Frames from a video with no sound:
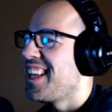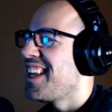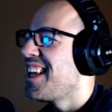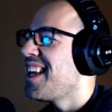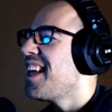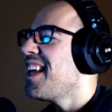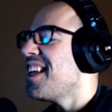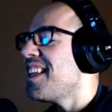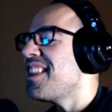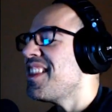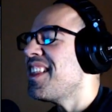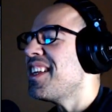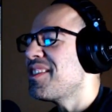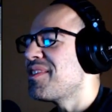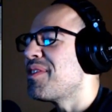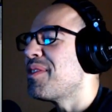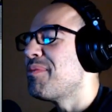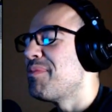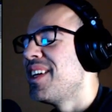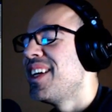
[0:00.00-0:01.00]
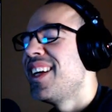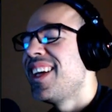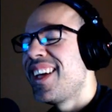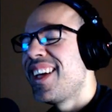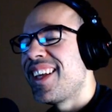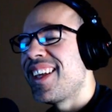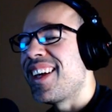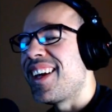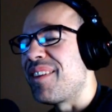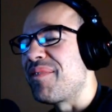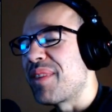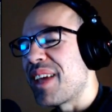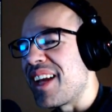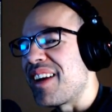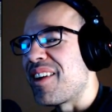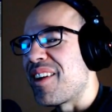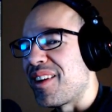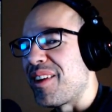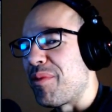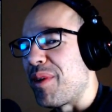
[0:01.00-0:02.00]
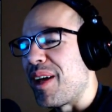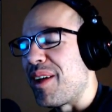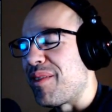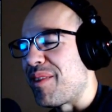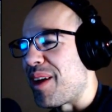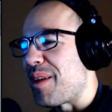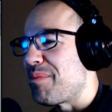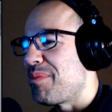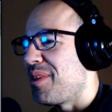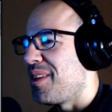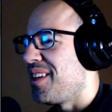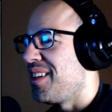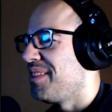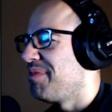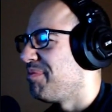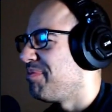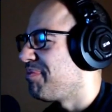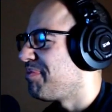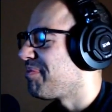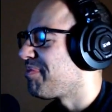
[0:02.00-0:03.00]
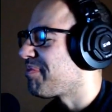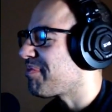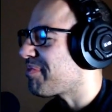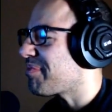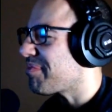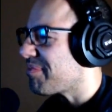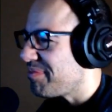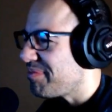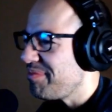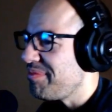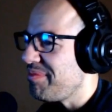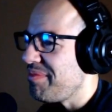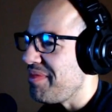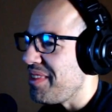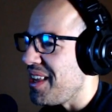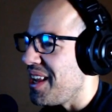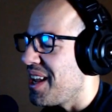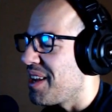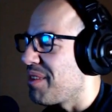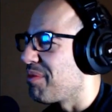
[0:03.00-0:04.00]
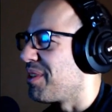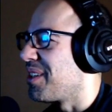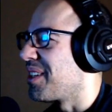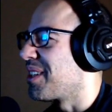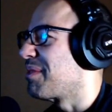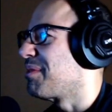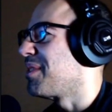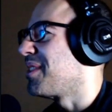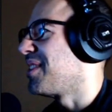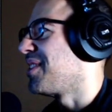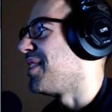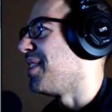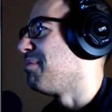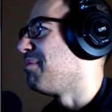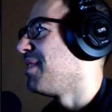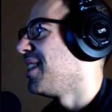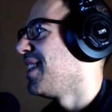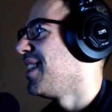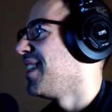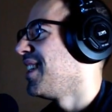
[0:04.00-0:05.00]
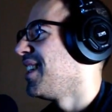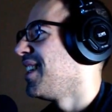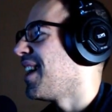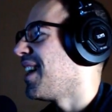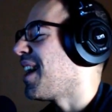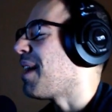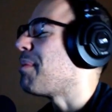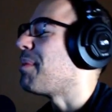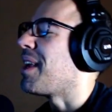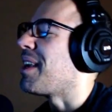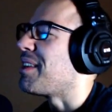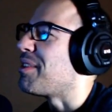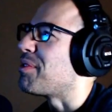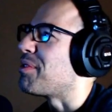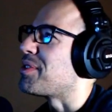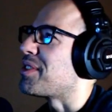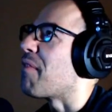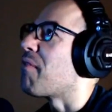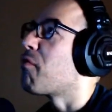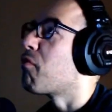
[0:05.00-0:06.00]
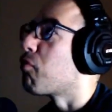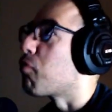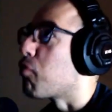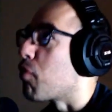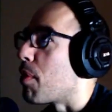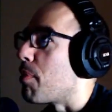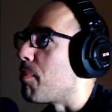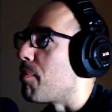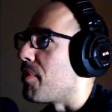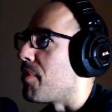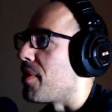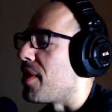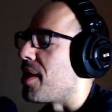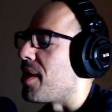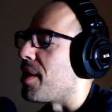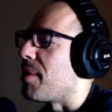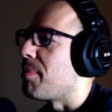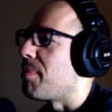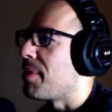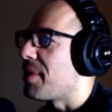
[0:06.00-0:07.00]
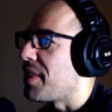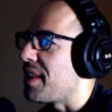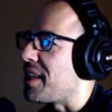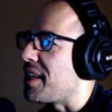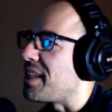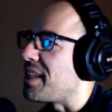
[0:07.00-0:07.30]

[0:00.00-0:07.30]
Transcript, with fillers: That's from... Can't hardly wait, right, Paul? And welcome to the stream. I mean, I know it's not from there, but they sing it